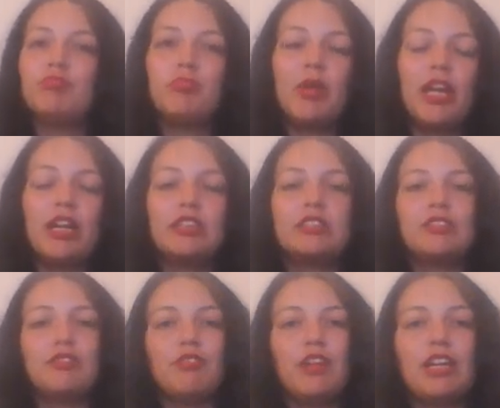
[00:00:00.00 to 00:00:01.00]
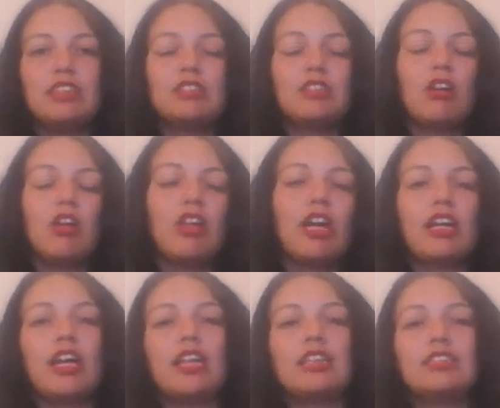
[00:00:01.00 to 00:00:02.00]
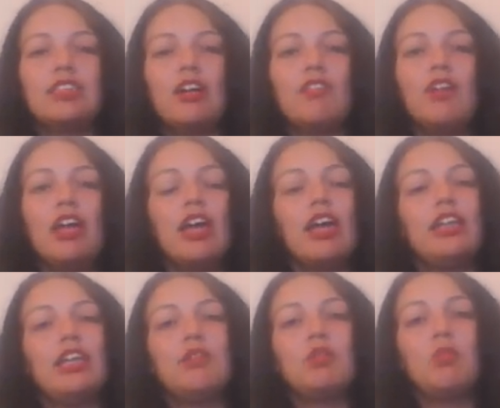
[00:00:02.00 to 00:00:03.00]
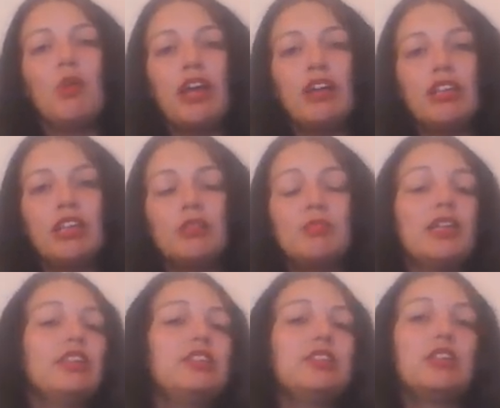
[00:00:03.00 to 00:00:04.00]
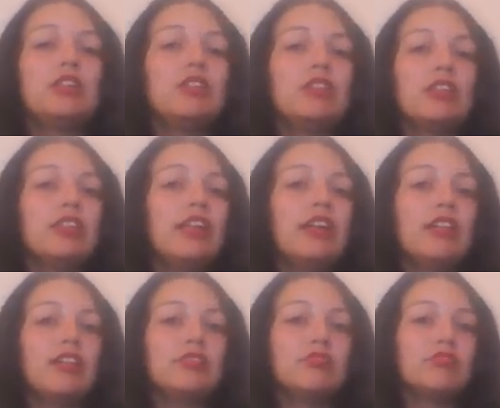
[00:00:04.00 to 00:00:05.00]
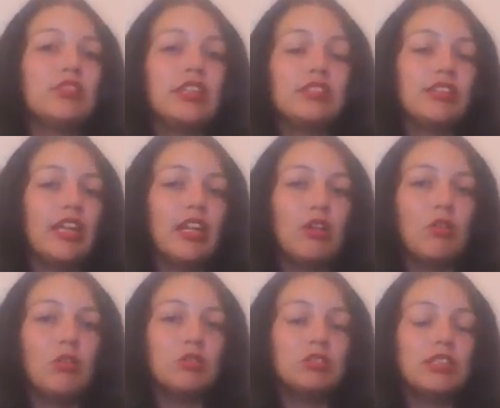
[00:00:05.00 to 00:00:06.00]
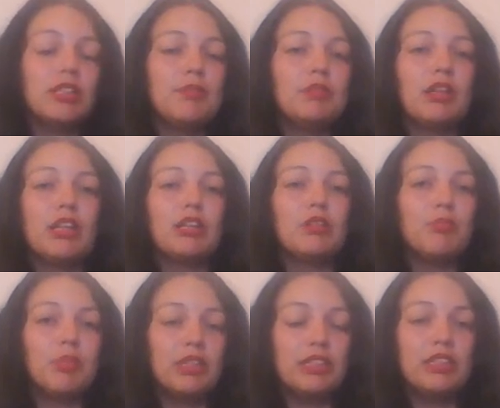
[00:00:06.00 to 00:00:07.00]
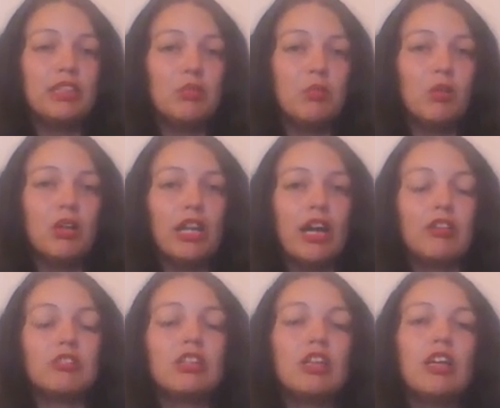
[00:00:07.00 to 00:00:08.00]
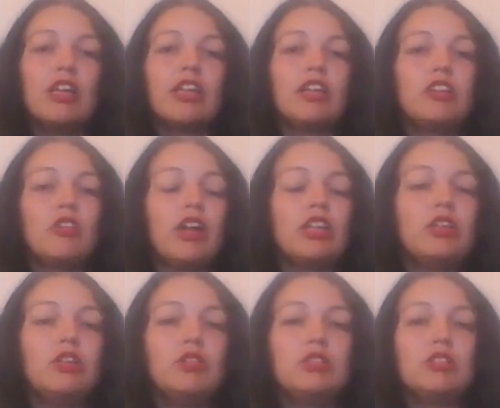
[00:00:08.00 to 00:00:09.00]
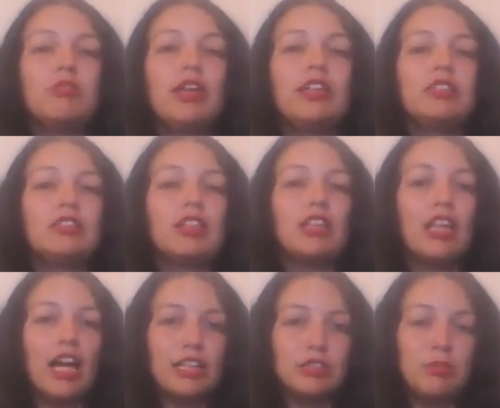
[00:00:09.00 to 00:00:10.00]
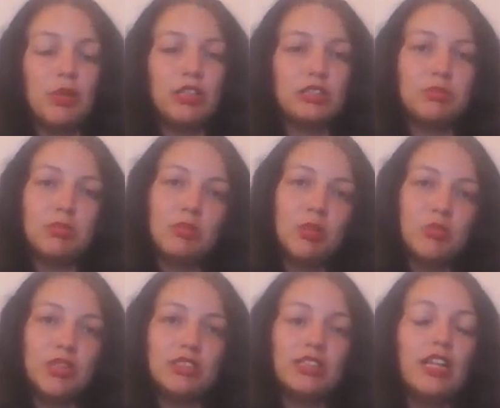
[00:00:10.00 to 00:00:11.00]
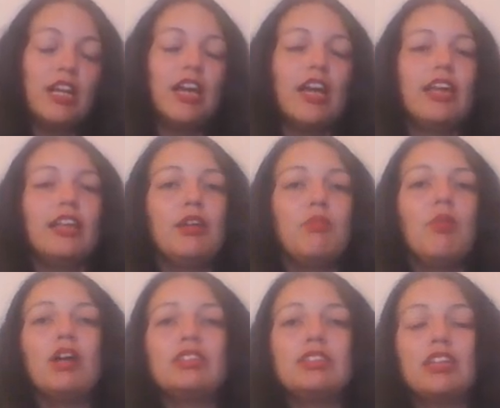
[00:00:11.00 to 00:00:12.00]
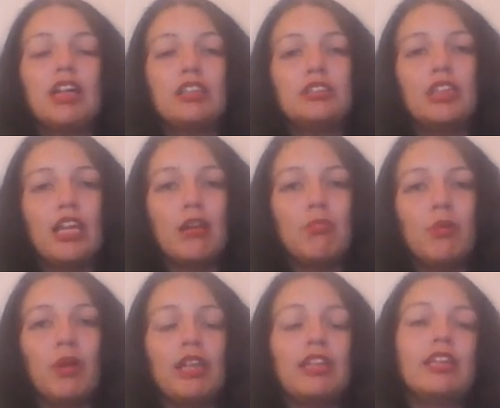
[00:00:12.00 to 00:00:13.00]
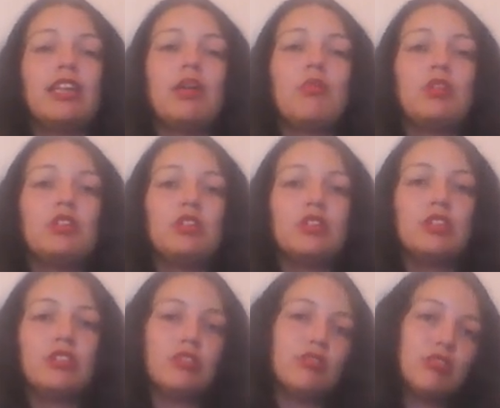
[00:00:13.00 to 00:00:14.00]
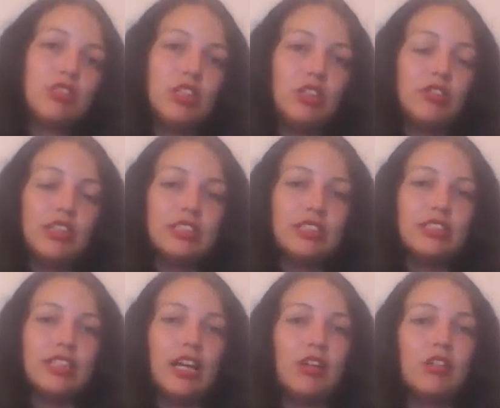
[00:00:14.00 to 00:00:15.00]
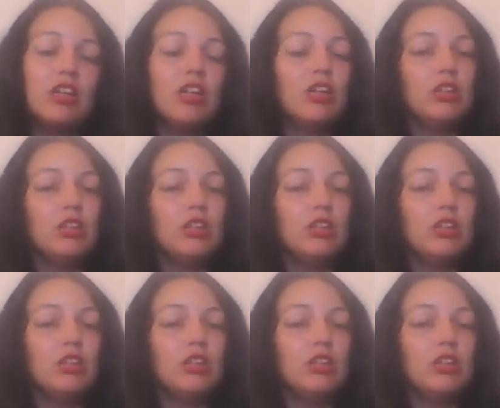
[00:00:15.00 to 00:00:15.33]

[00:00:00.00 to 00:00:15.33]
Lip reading: pants and vests and all that kind of stuff, and they would wear them until they're getting holes in them, they're getting completely worn out. They tried to use them until the last possible moment, and then once it got to that point, then they would decrease it down,